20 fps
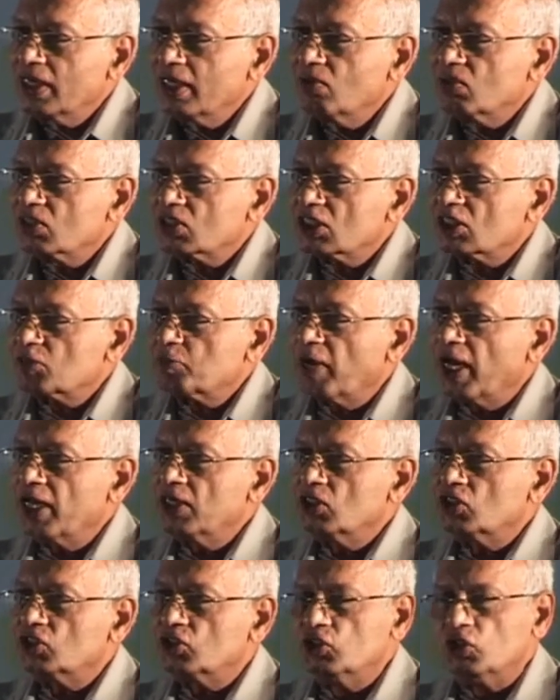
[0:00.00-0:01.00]
He was a
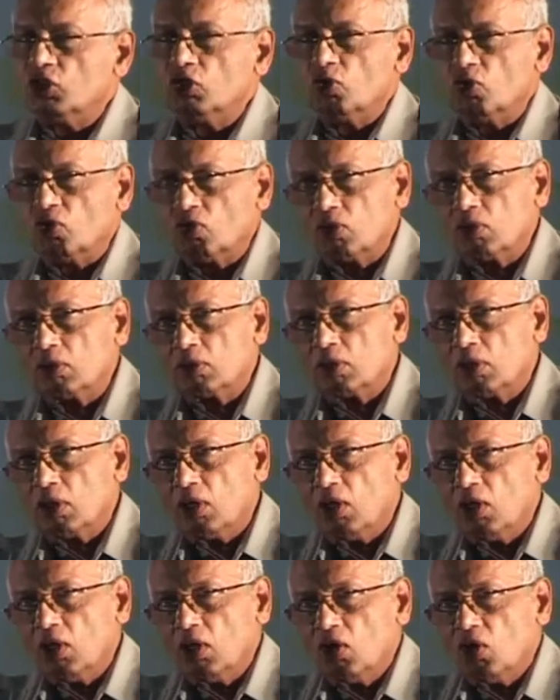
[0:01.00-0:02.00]
Spanish Jew
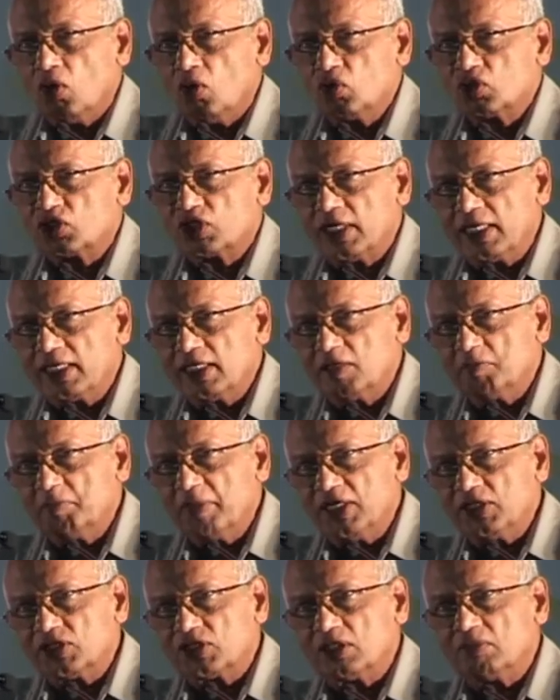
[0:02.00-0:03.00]
who studied
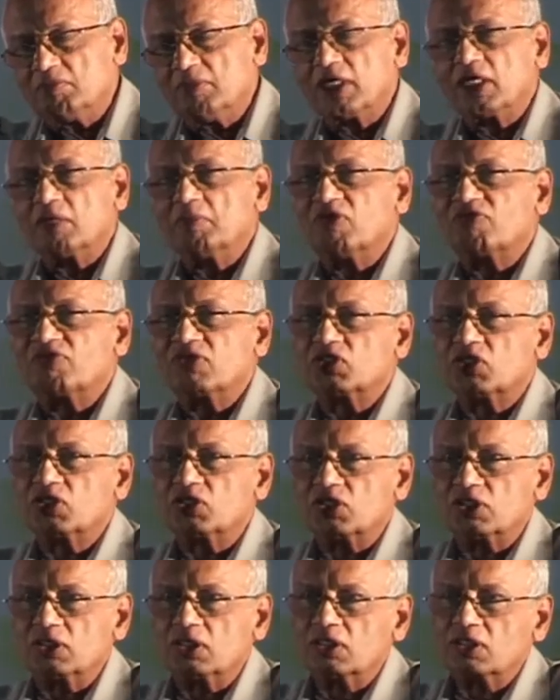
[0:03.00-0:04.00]
medicine, became a
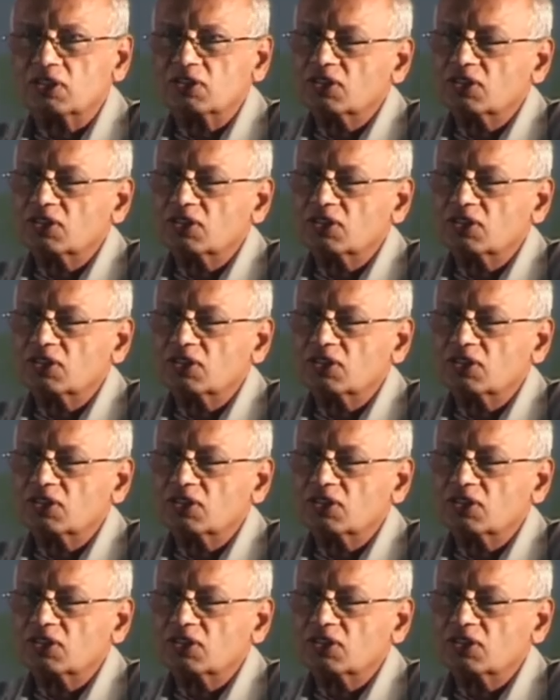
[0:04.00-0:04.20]
physician,